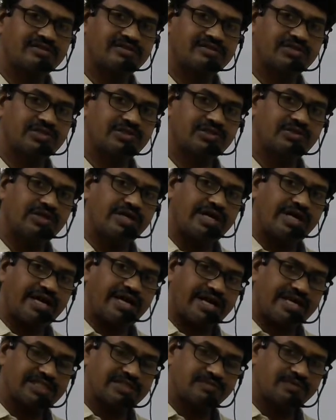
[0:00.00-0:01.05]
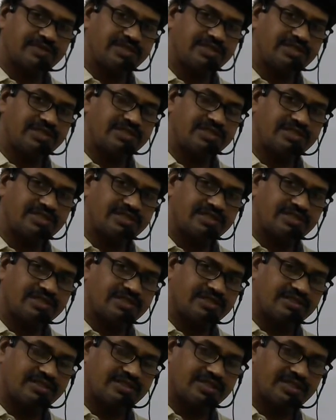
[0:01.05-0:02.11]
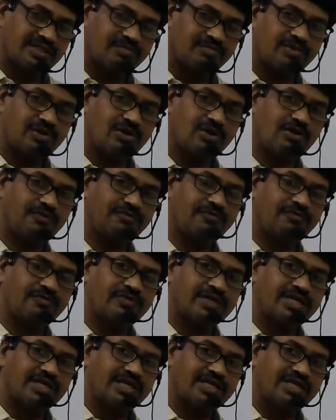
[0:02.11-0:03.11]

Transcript: So, as per the number of